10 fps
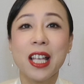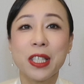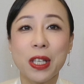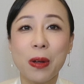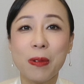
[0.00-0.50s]

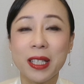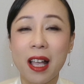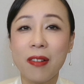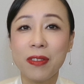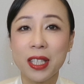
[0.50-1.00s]
so
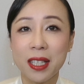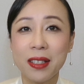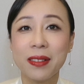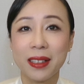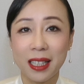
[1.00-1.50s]
without further
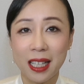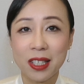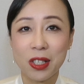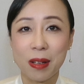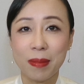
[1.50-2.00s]
ado
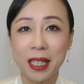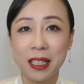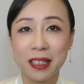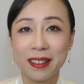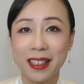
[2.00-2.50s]
let's jump
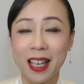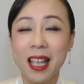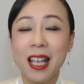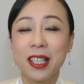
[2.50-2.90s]
into it